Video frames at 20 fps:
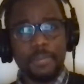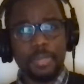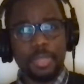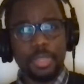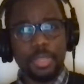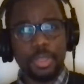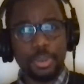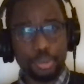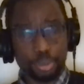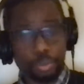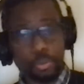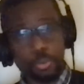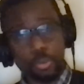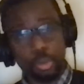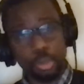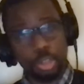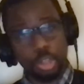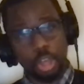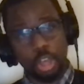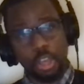the
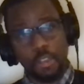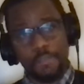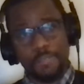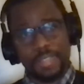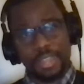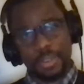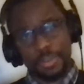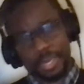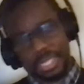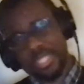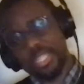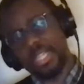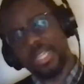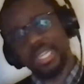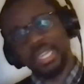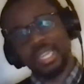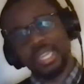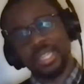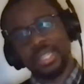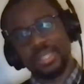truth of their
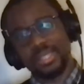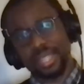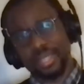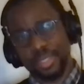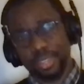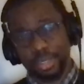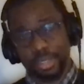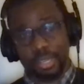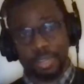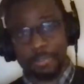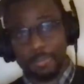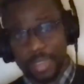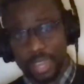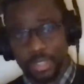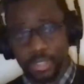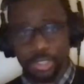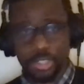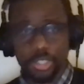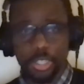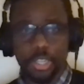resilience and their
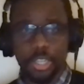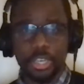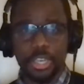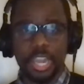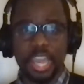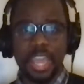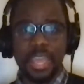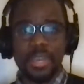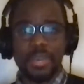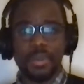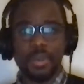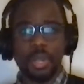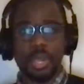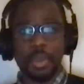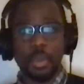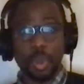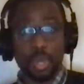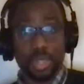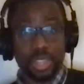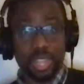innovation and
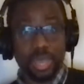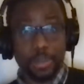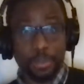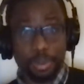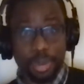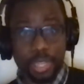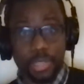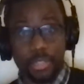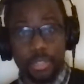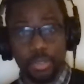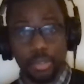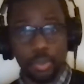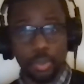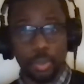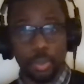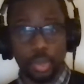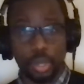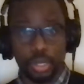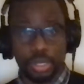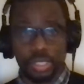and what they bring to the
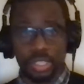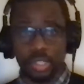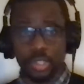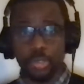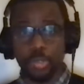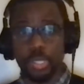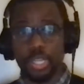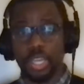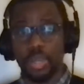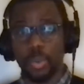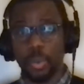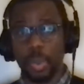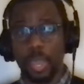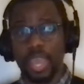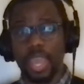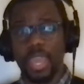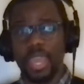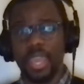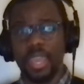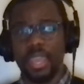world in a unique
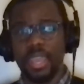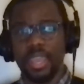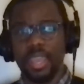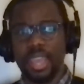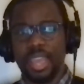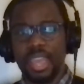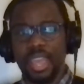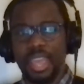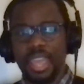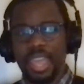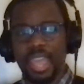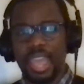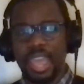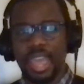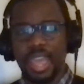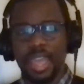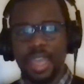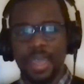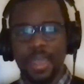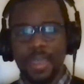way
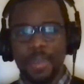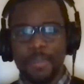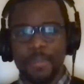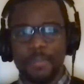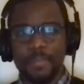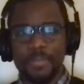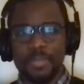um,